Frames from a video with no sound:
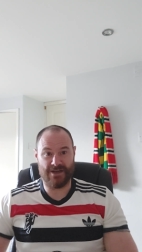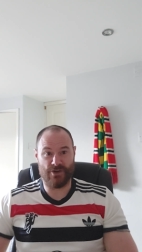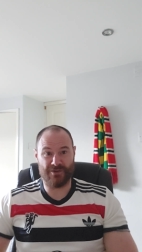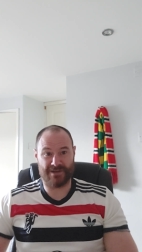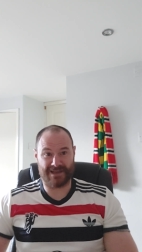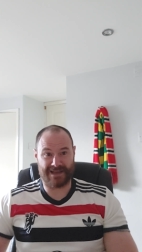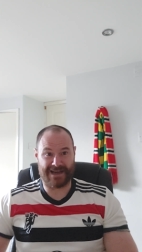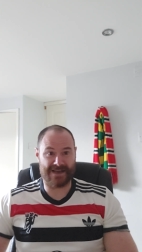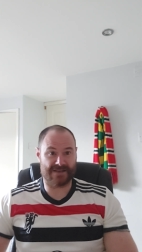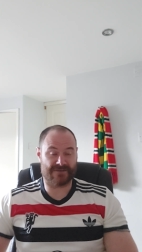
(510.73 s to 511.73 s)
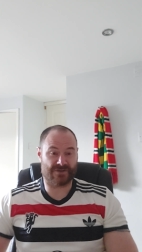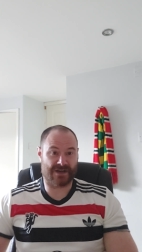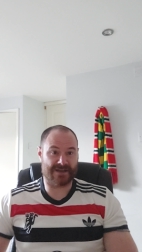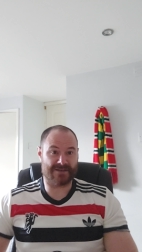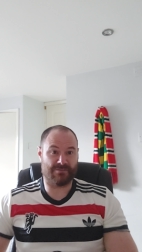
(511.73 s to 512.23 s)
under the guise of
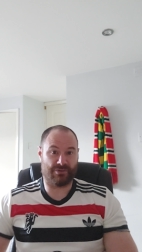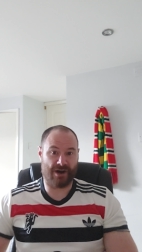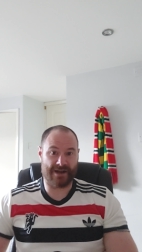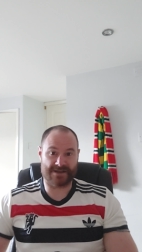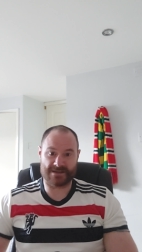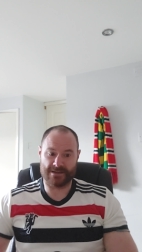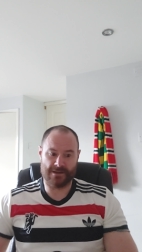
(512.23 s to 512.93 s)
trying to press,